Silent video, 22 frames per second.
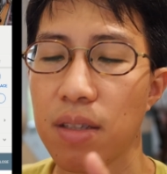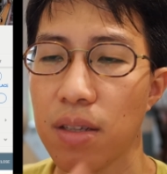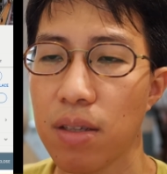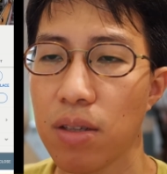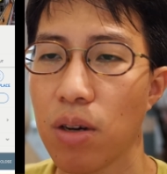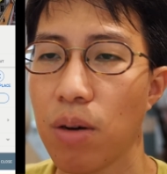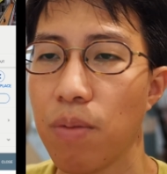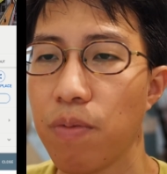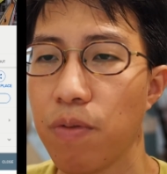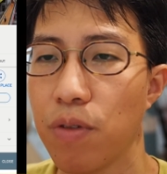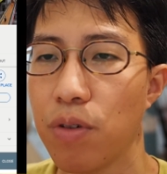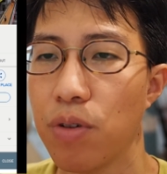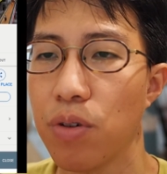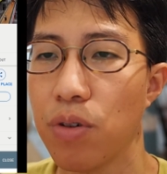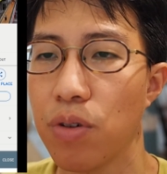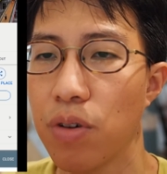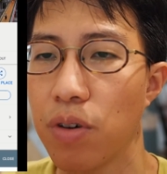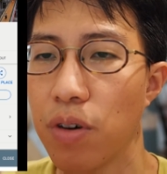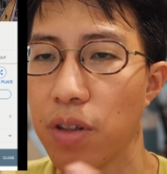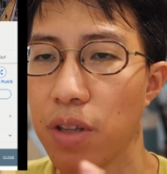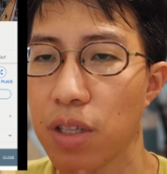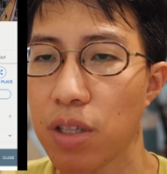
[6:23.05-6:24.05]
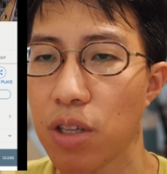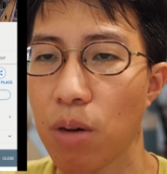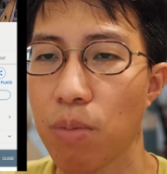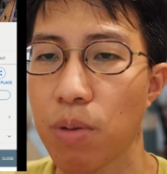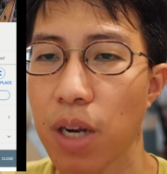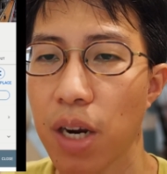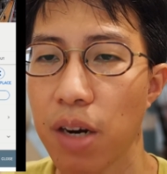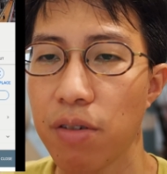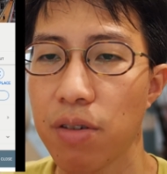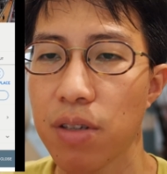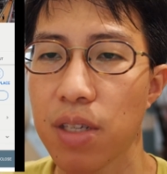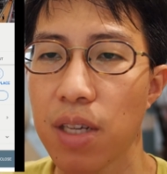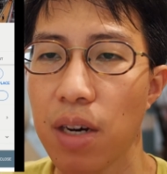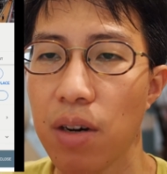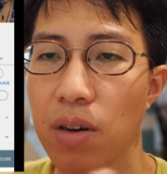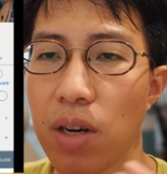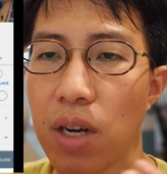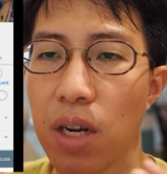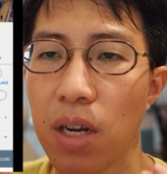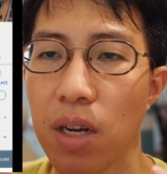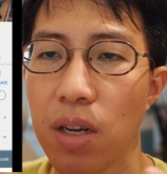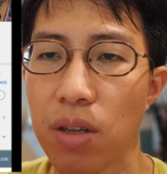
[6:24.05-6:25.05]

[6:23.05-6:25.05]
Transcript: the top photo on the top carousel.